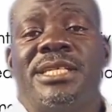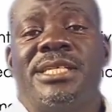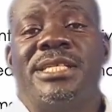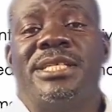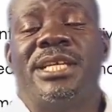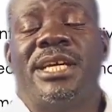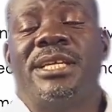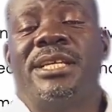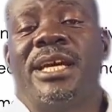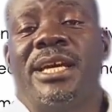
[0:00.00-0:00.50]

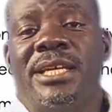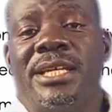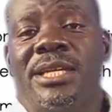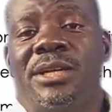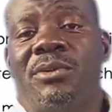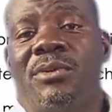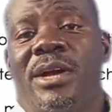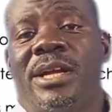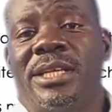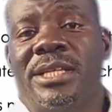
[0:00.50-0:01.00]
gender
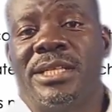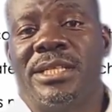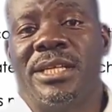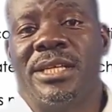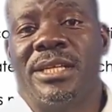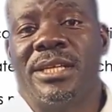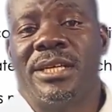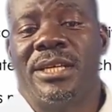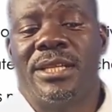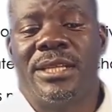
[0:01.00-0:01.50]

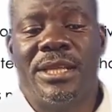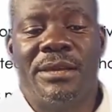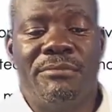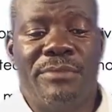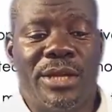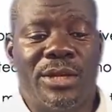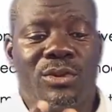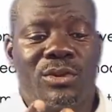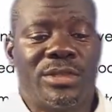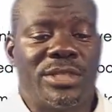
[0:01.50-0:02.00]
inequality, they
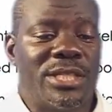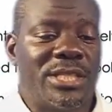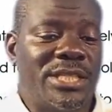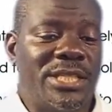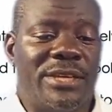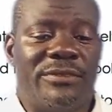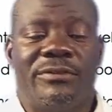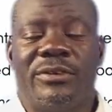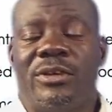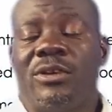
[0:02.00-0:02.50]
may not
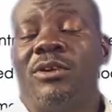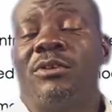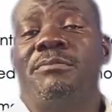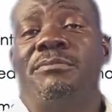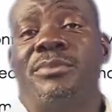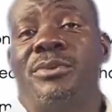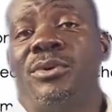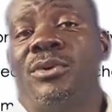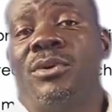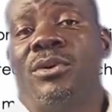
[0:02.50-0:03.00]

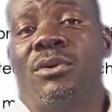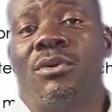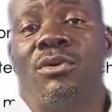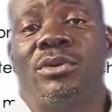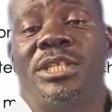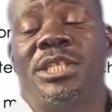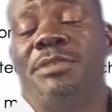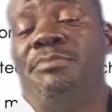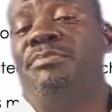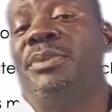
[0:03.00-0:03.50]
develop
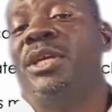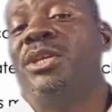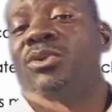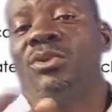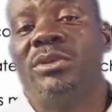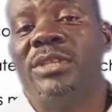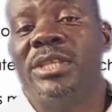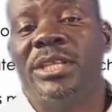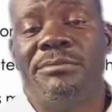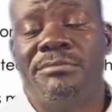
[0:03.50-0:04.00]
or depend
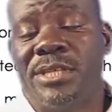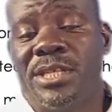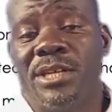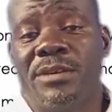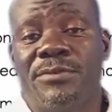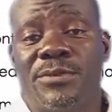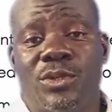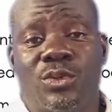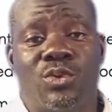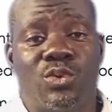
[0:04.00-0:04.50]
on
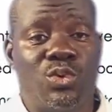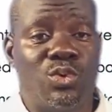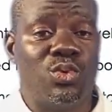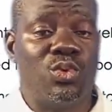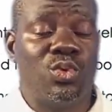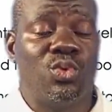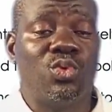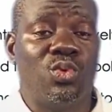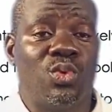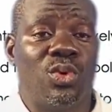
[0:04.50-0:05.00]
themselves to
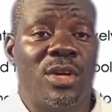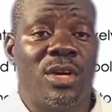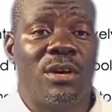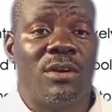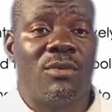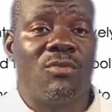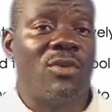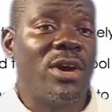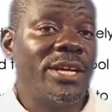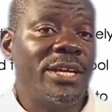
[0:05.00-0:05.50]
do
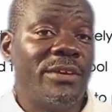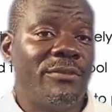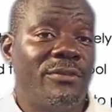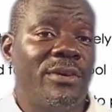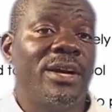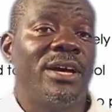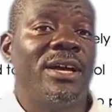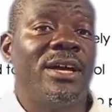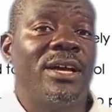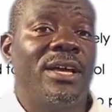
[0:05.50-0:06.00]

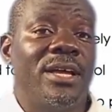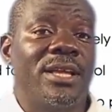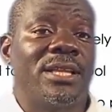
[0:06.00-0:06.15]
whatever